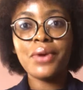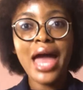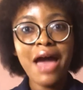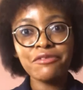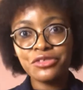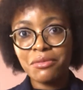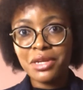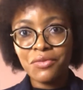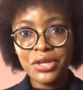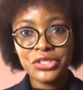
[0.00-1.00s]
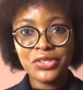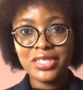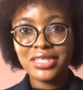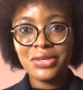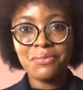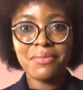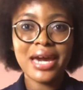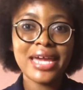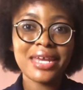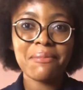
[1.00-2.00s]
have so many questions in
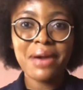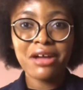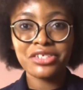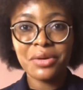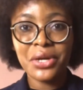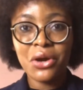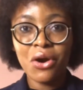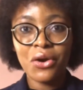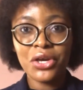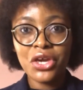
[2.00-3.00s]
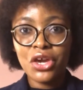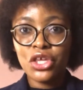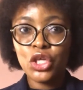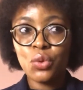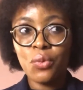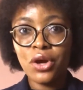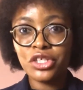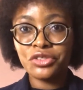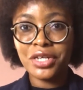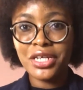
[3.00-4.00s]
mind about Jheri Curl. You're
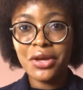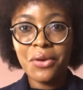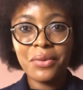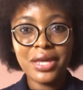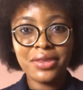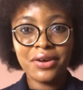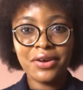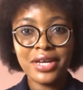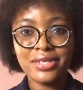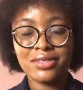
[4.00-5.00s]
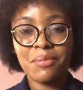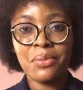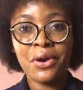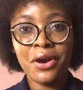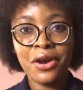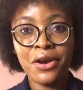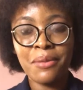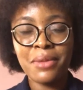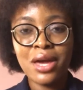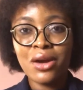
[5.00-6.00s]
wondering whether it's a
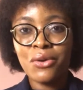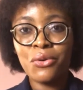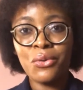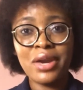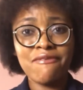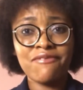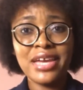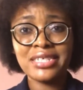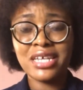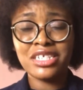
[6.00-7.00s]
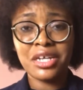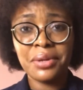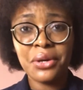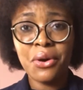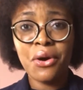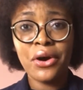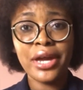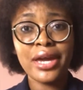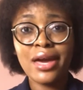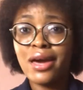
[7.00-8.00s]
perm, who invented Jheri
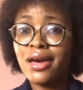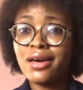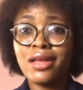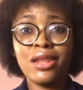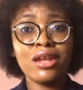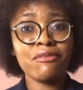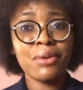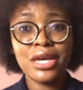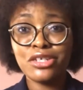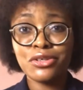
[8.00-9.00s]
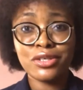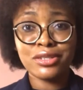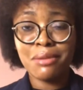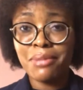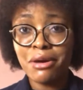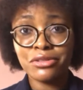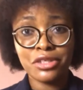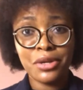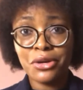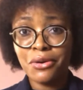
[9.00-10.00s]
Curl, a lot of questions about
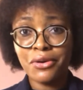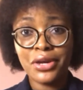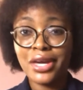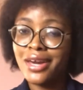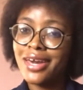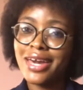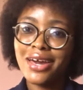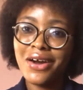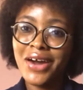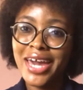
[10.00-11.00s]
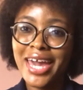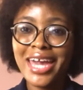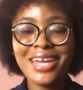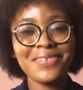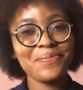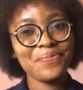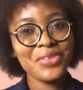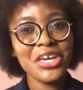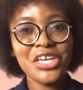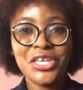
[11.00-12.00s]
Jheri Curl. Okay,
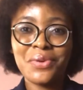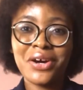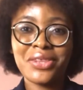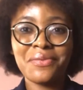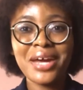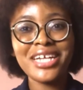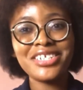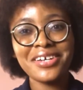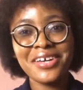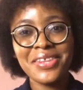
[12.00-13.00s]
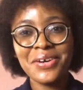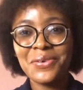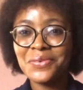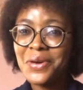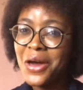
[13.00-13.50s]
you are on the right channel.